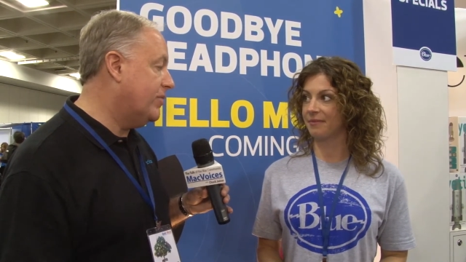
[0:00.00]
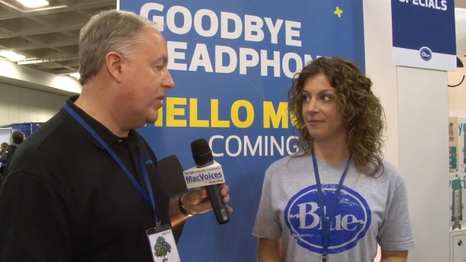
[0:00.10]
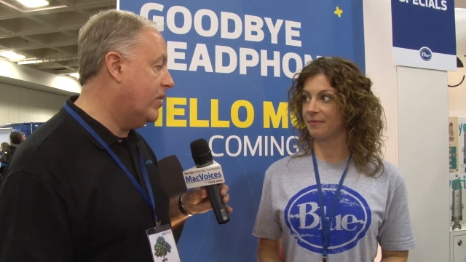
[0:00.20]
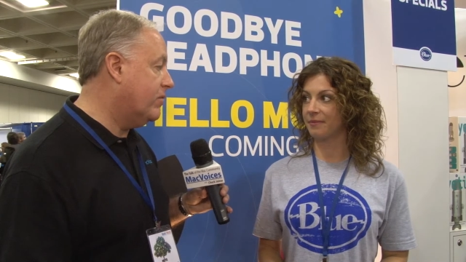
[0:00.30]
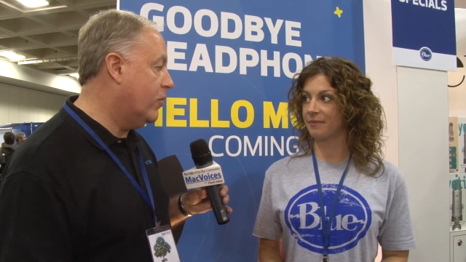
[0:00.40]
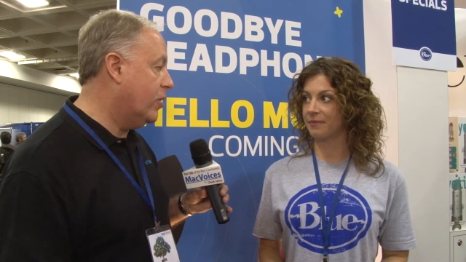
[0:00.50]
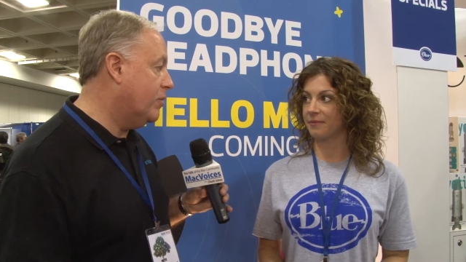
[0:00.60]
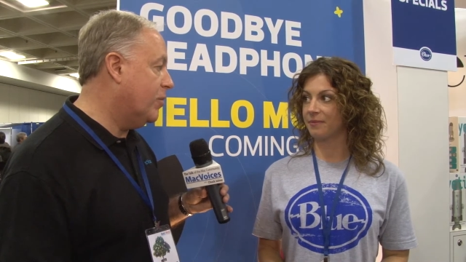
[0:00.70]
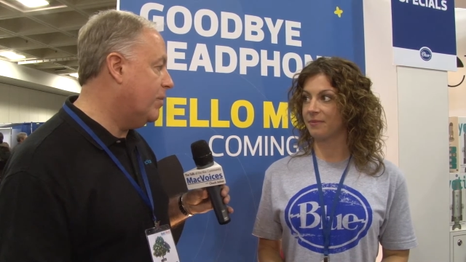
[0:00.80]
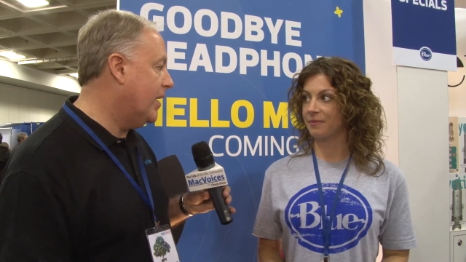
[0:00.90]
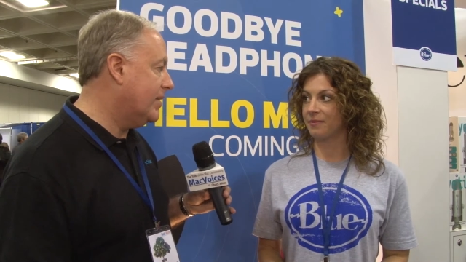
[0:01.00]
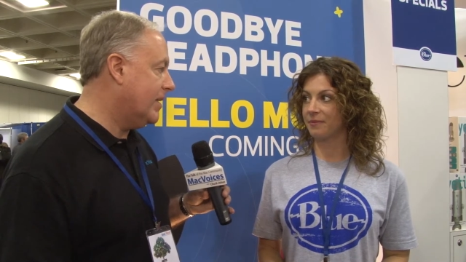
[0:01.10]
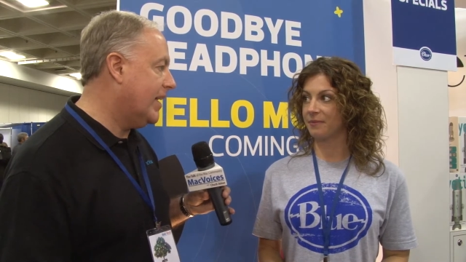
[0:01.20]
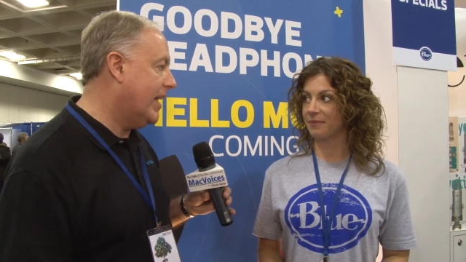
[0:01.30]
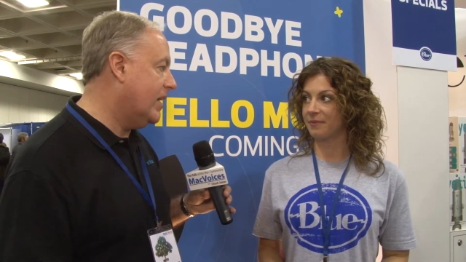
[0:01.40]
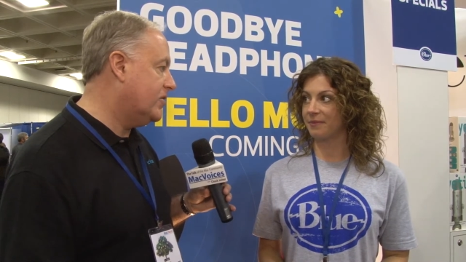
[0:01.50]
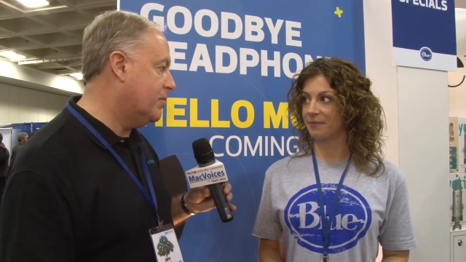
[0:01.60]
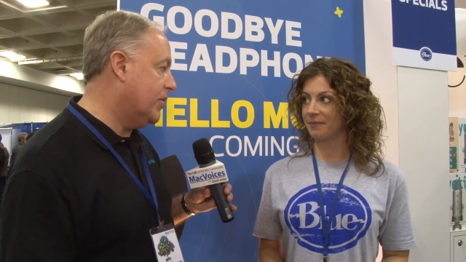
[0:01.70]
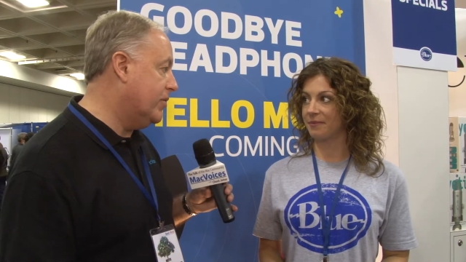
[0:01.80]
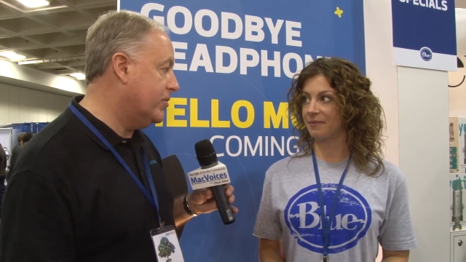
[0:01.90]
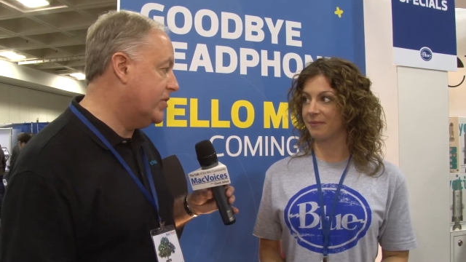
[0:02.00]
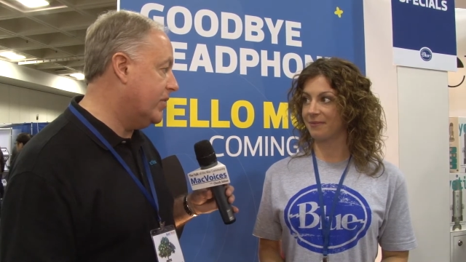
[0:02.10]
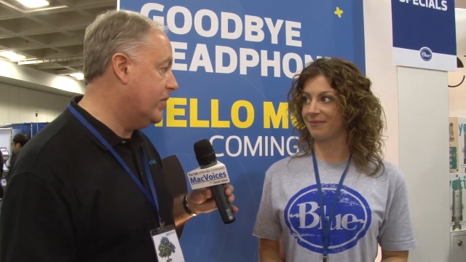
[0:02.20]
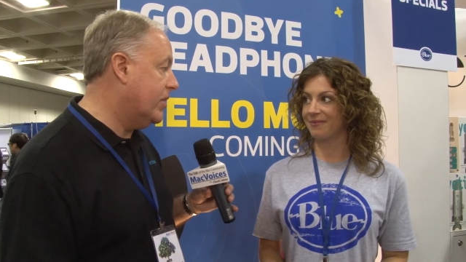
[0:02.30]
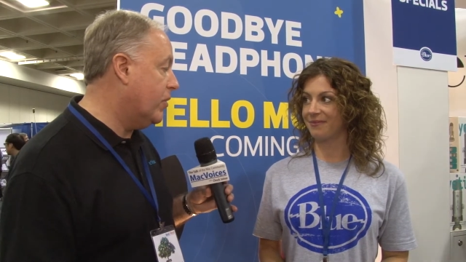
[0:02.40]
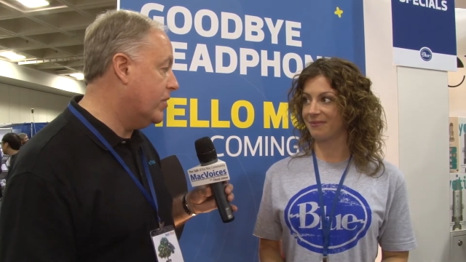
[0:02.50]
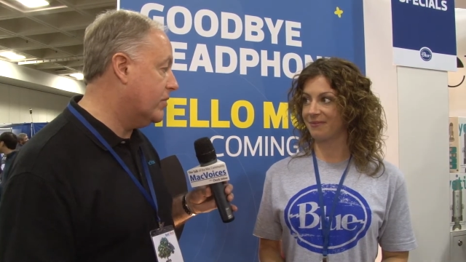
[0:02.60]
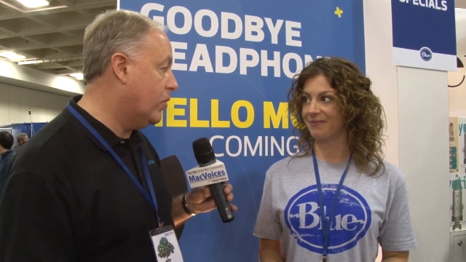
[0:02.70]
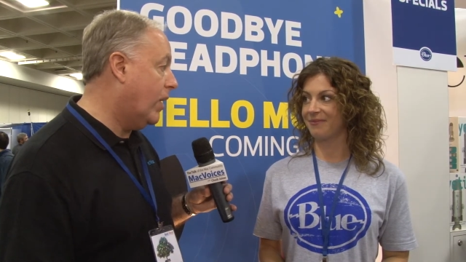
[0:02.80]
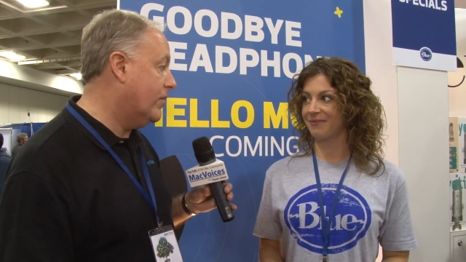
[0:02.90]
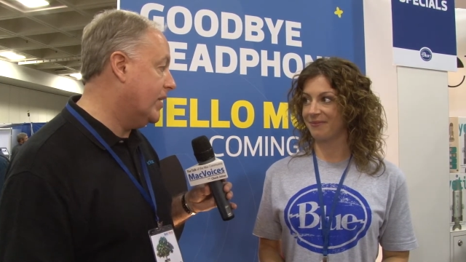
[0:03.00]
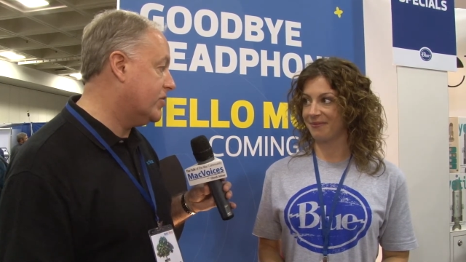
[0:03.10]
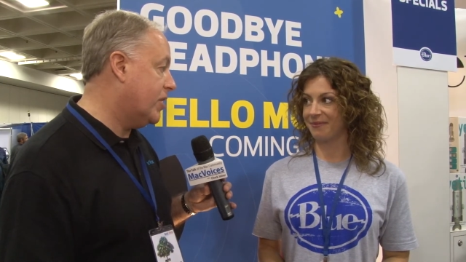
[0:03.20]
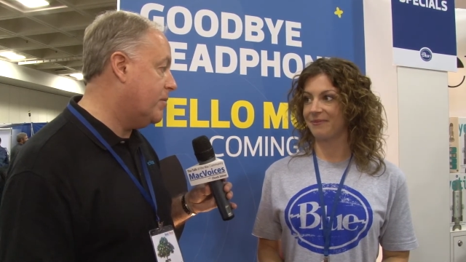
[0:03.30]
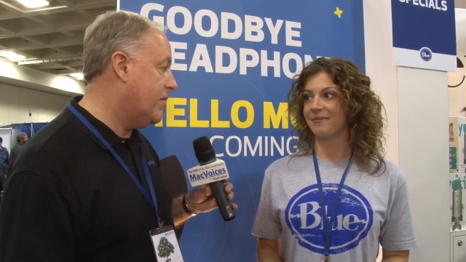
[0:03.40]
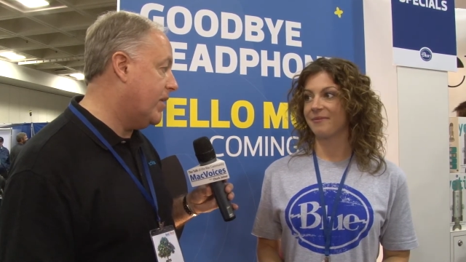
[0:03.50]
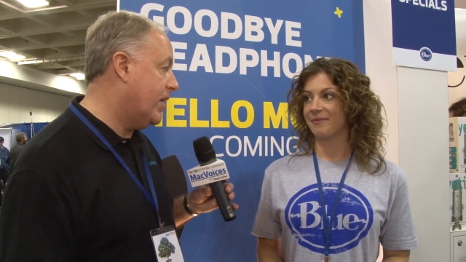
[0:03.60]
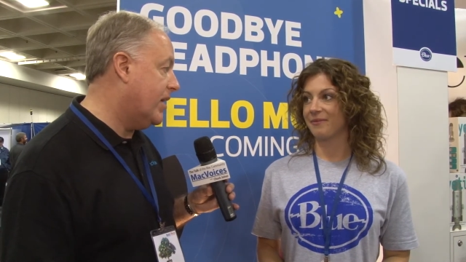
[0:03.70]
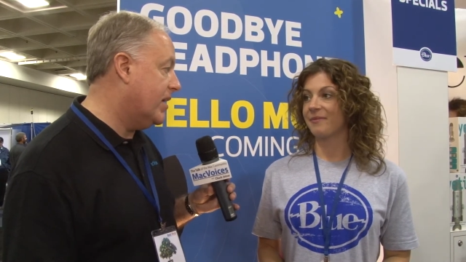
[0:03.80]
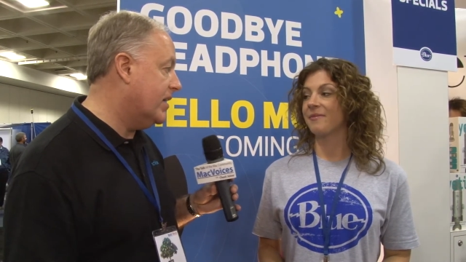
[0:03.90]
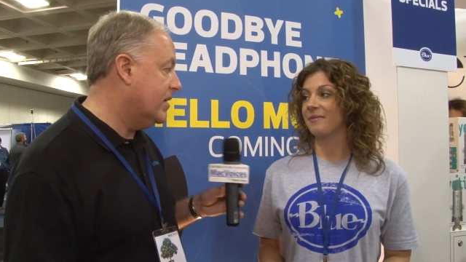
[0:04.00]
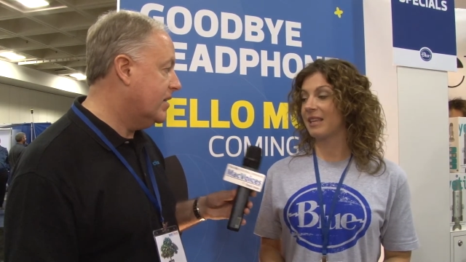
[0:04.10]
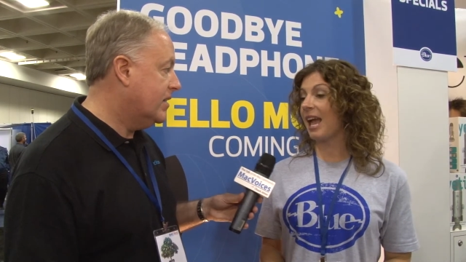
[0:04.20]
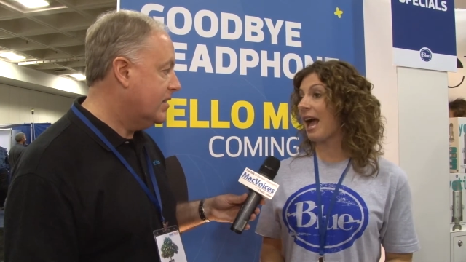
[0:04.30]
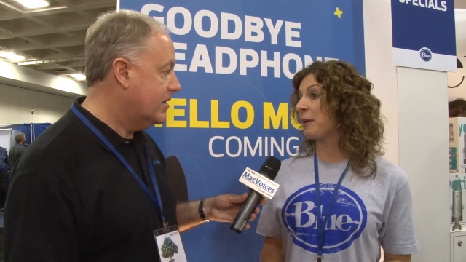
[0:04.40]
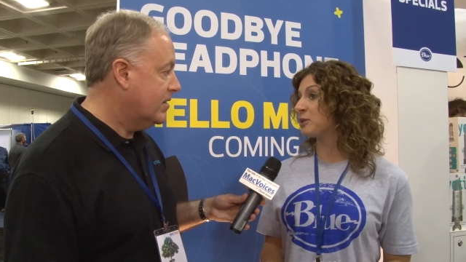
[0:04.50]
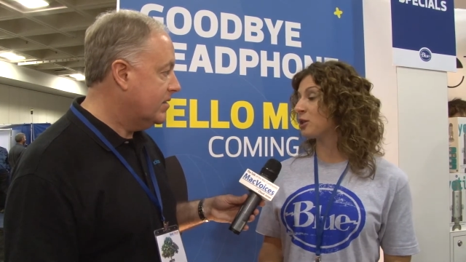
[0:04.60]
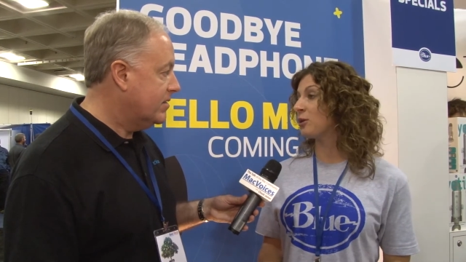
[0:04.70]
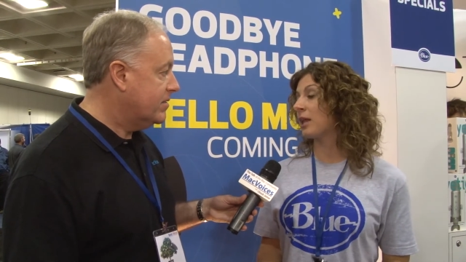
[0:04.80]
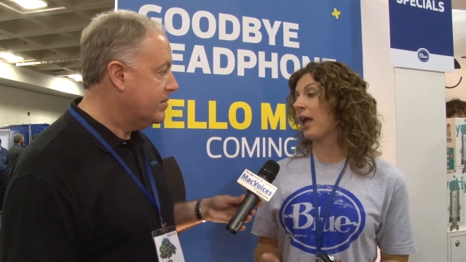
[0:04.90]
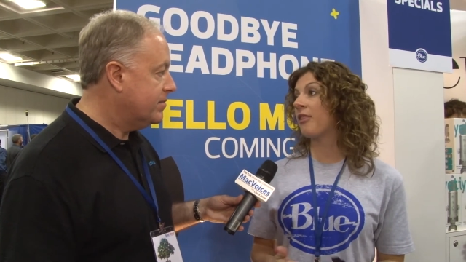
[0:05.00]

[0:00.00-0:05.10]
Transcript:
Speaker 1: very affordable, but again, it's a Blue, so you know the quality is going to be very high.
Speaker 2: Yeah, absolutely.